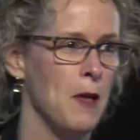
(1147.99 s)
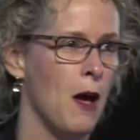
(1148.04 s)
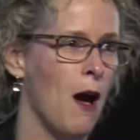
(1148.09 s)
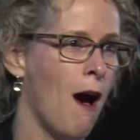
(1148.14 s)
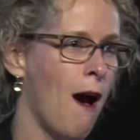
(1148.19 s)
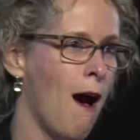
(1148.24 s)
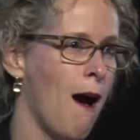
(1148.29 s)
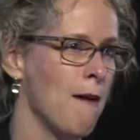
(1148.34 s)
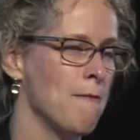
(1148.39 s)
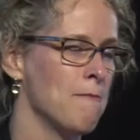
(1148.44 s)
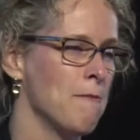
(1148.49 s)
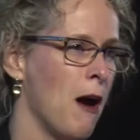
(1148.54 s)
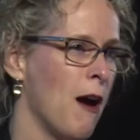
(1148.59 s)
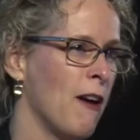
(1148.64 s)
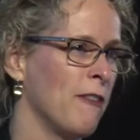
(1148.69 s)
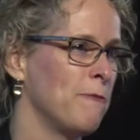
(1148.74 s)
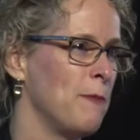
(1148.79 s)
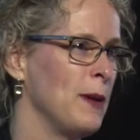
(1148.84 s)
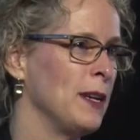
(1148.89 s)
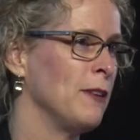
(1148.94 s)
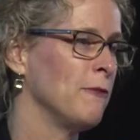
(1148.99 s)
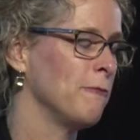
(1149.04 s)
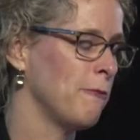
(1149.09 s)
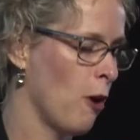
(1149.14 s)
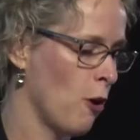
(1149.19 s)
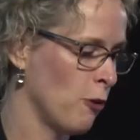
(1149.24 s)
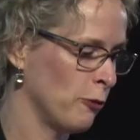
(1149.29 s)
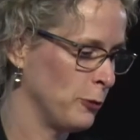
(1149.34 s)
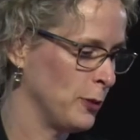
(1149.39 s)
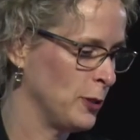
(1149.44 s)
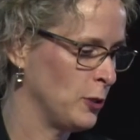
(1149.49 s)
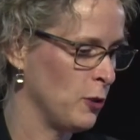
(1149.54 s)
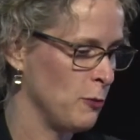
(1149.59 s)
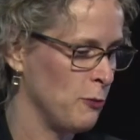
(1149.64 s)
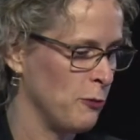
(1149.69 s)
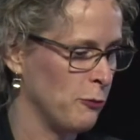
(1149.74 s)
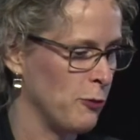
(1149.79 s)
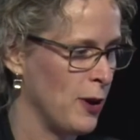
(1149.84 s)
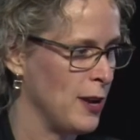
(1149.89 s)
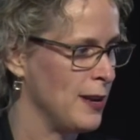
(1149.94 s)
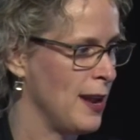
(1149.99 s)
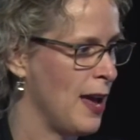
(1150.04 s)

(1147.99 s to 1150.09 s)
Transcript: I've been involved with SuperFriend